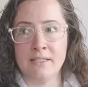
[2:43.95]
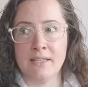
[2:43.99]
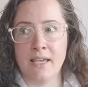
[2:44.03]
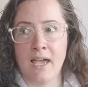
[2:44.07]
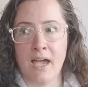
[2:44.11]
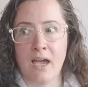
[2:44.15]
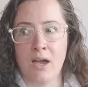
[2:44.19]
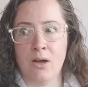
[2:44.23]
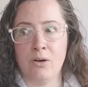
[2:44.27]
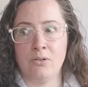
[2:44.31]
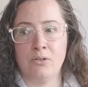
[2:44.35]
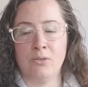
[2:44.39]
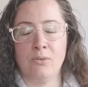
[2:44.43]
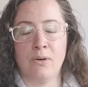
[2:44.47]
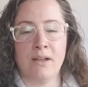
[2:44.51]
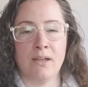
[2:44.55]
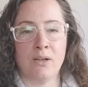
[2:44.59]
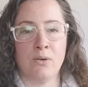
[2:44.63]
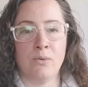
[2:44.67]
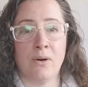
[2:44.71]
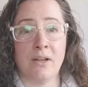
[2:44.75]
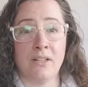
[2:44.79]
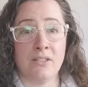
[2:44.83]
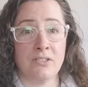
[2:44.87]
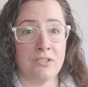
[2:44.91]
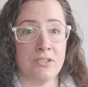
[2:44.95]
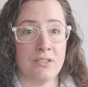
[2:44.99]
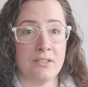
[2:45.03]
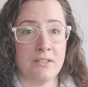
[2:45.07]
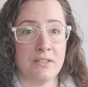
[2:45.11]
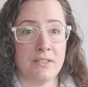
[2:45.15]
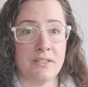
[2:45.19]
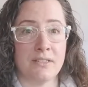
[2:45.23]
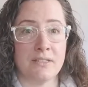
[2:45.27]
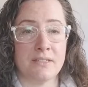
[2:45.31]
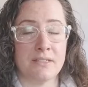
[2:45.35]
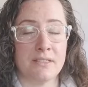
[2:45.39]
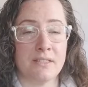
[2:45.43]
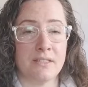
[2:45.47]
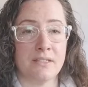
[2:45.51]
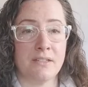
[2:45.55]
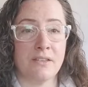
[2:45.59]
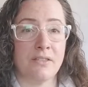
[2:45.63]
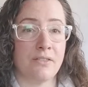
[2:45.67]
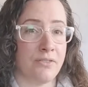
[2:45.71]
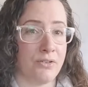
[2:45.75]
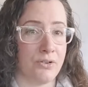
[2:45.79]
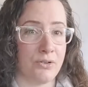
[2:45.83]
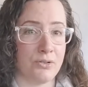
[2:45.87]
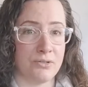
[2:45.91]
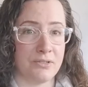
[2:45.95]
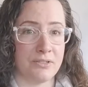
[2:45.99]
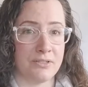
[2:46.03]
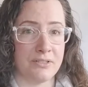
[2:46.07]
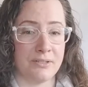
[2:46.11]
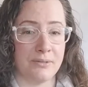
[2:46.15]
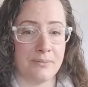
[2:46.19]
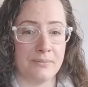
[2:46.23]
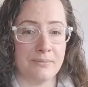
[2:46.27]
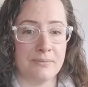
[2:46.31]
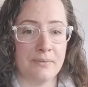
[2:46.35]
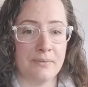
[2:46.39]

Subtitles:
How do I quench this thirst?